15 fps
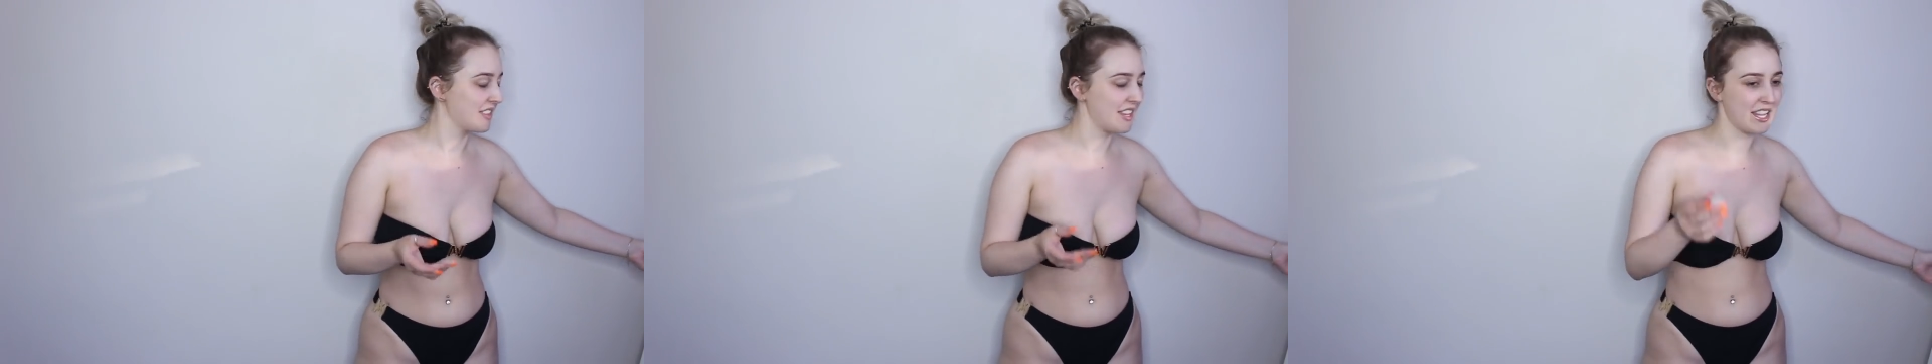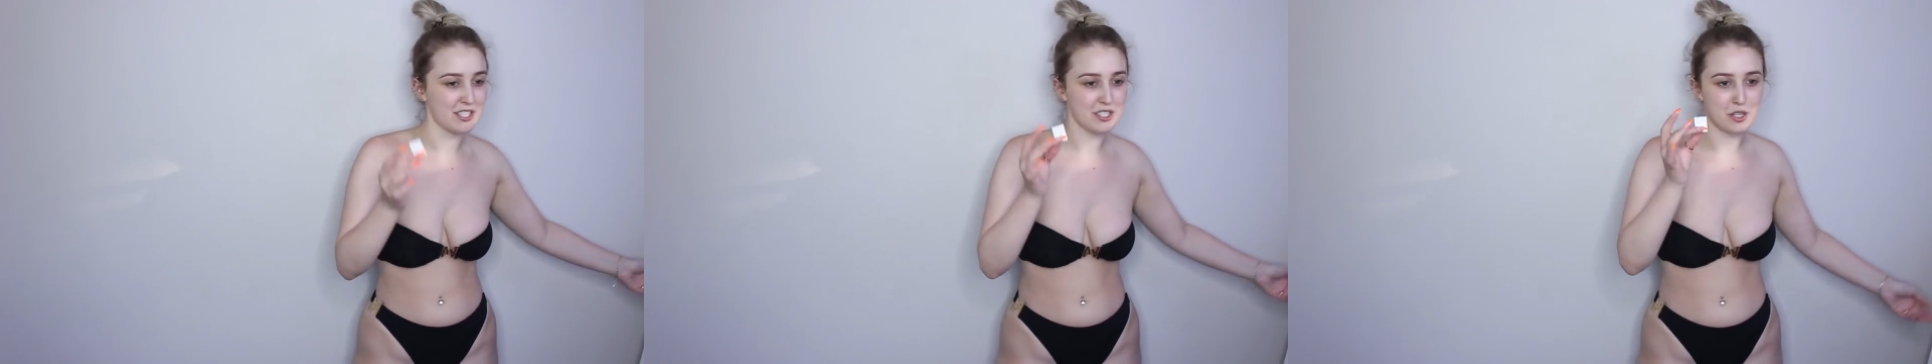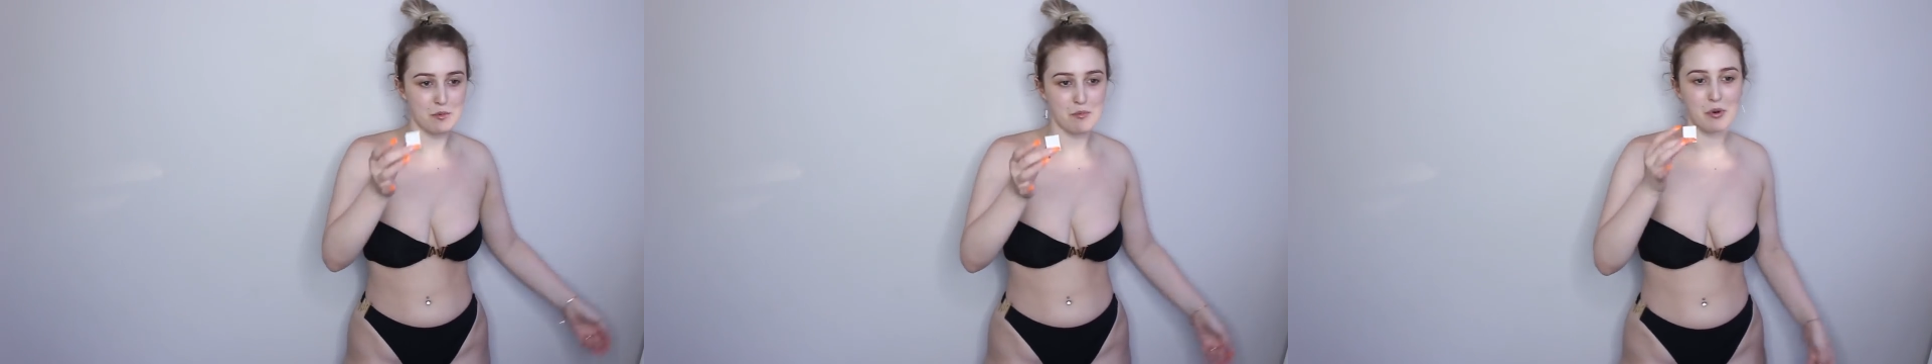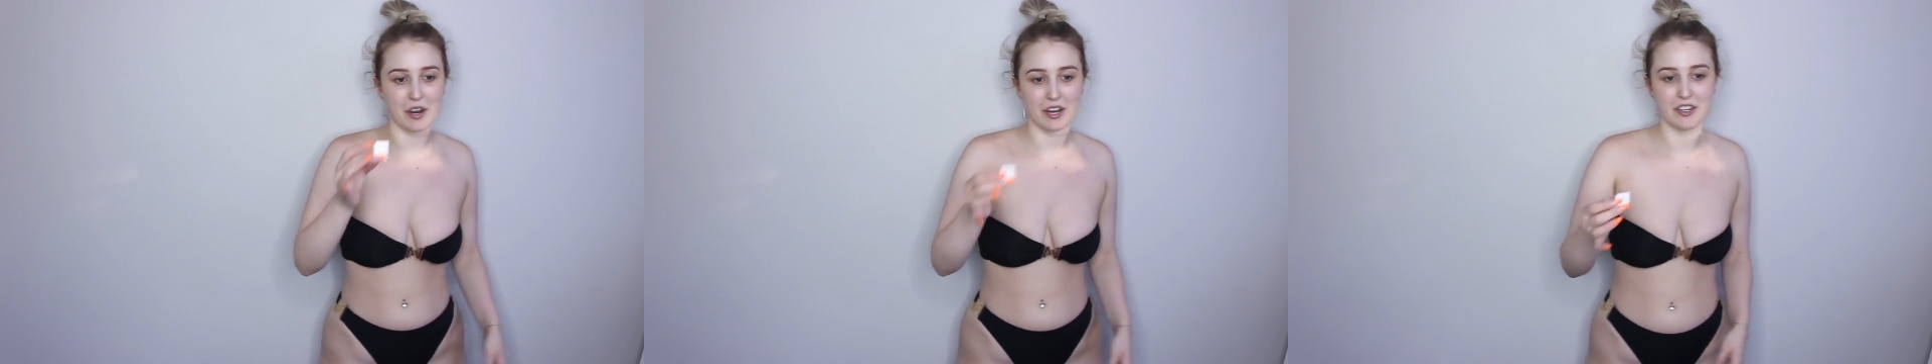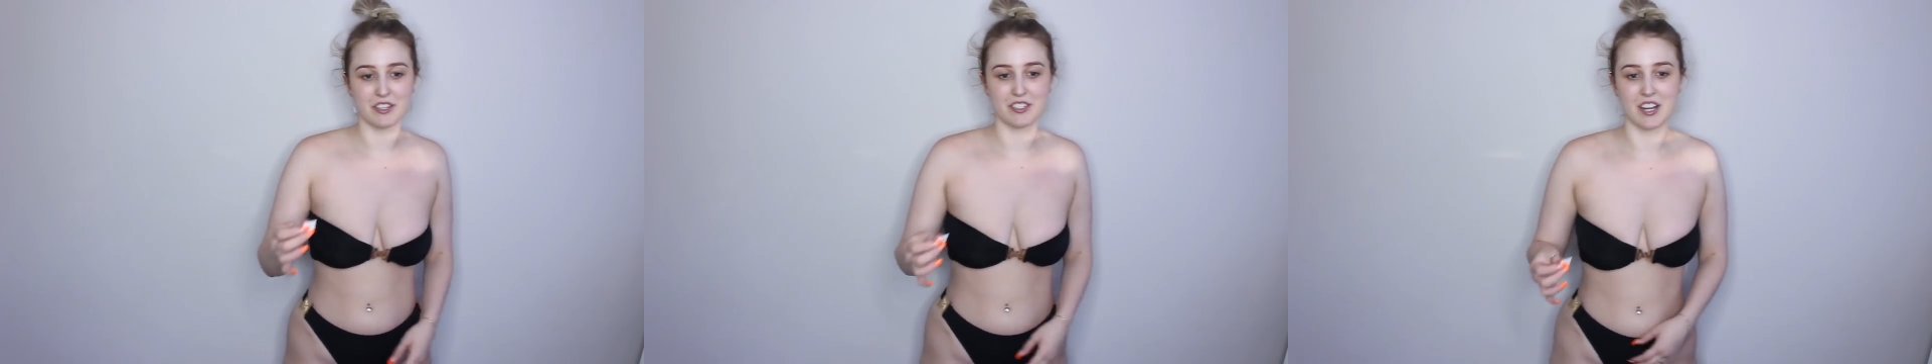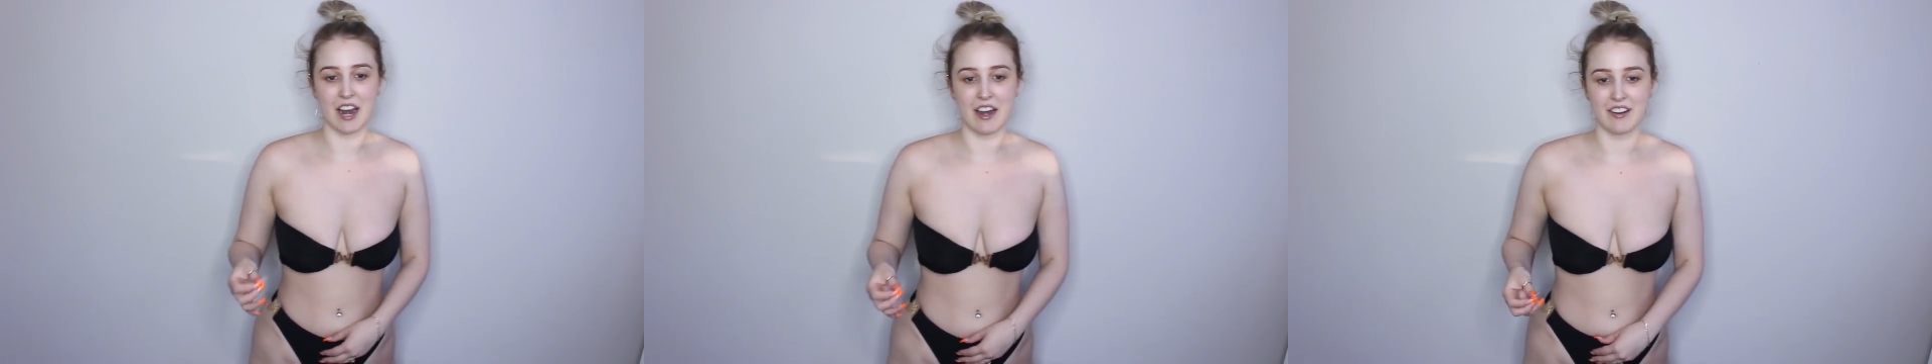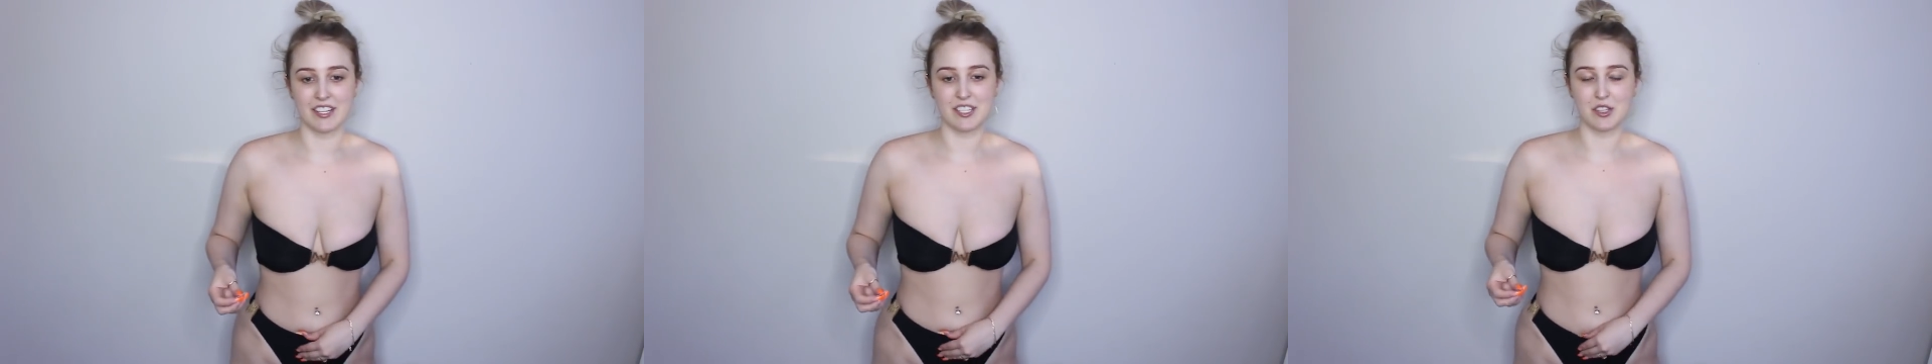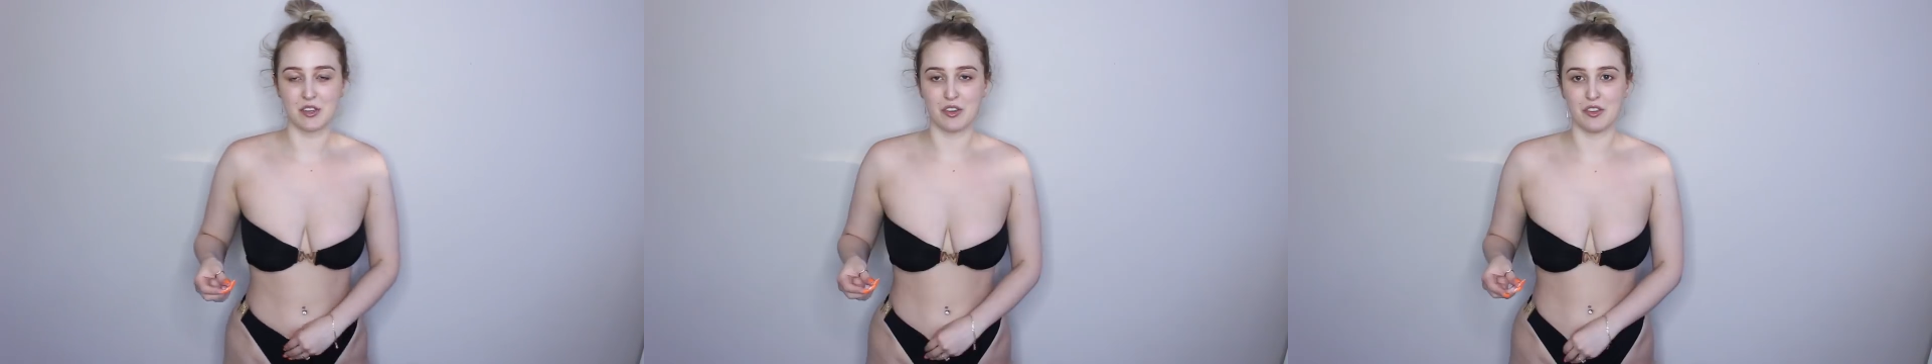things that you put in your
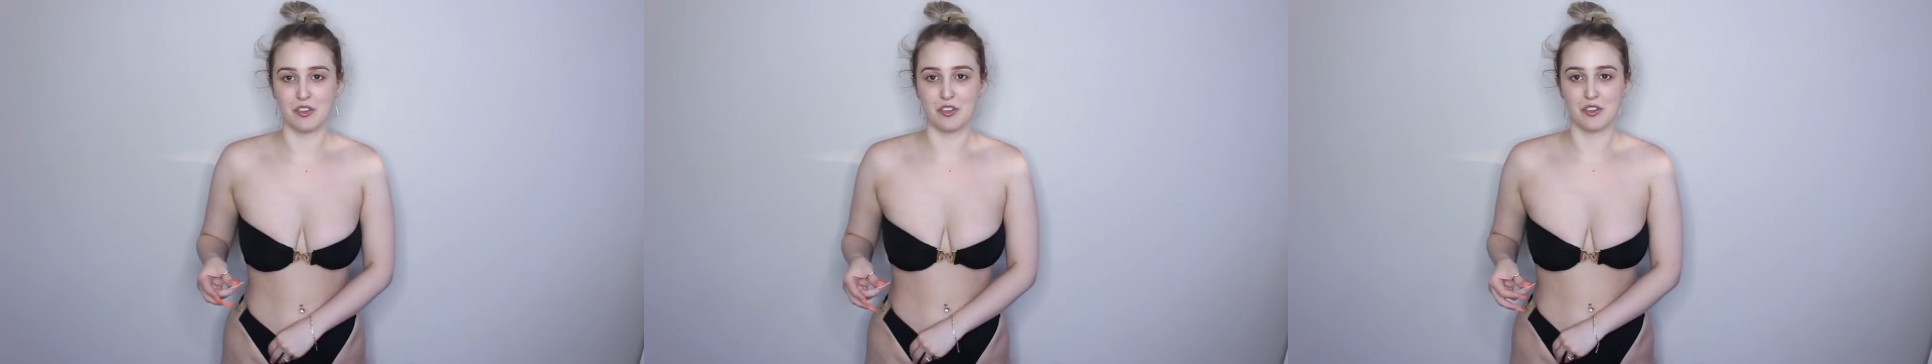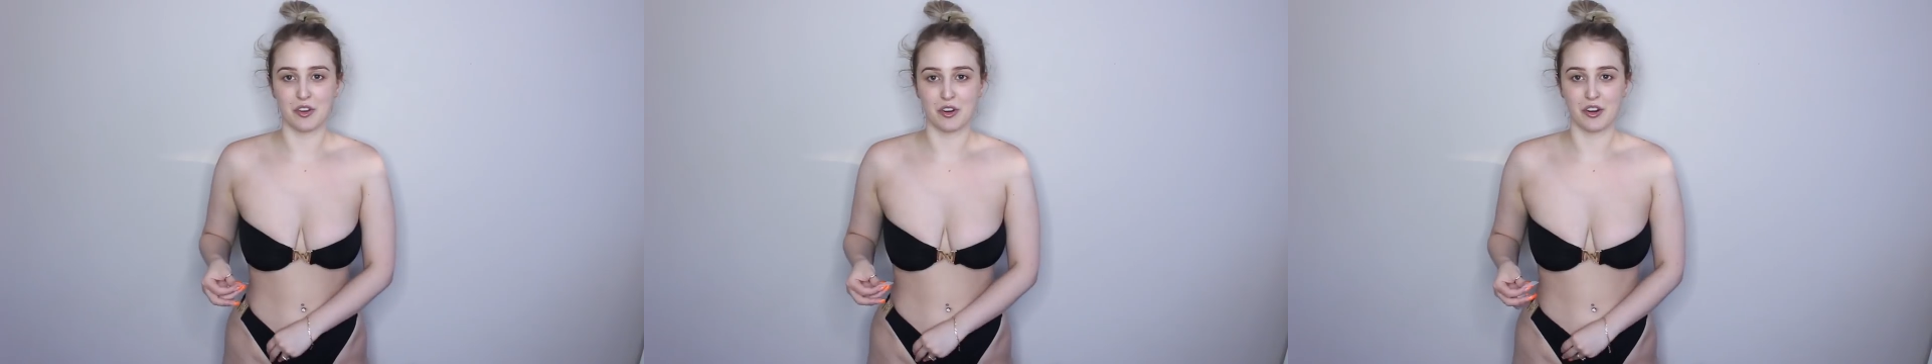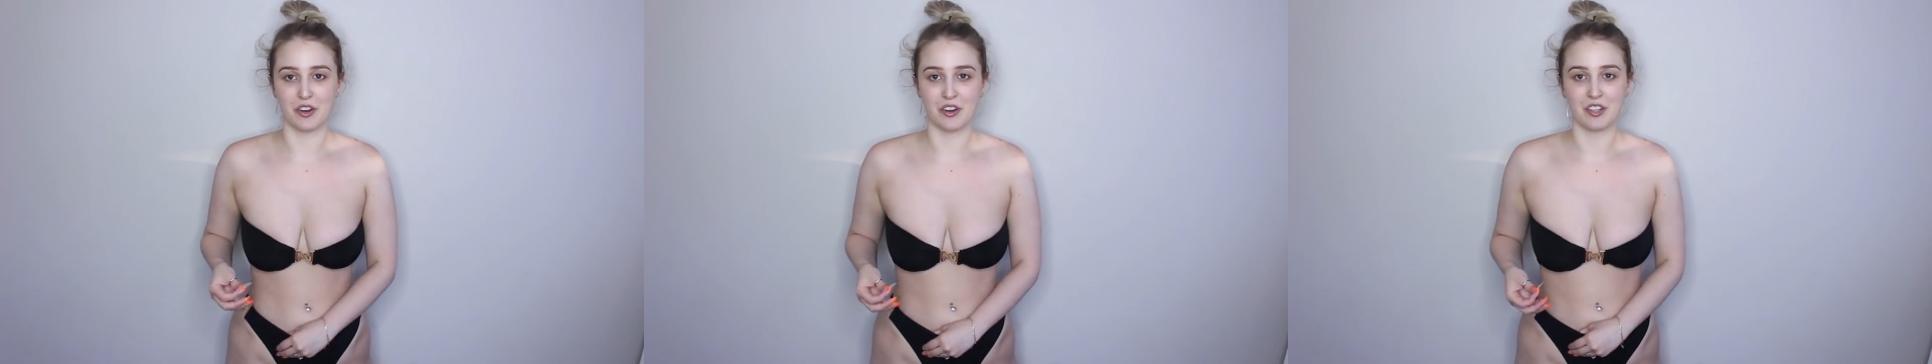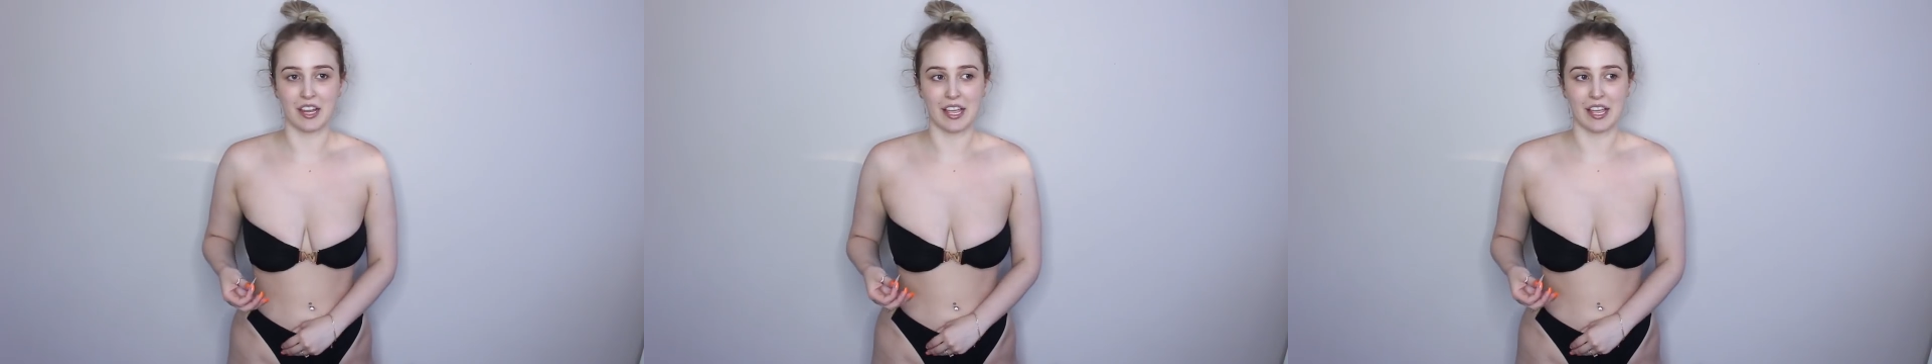diary so you know,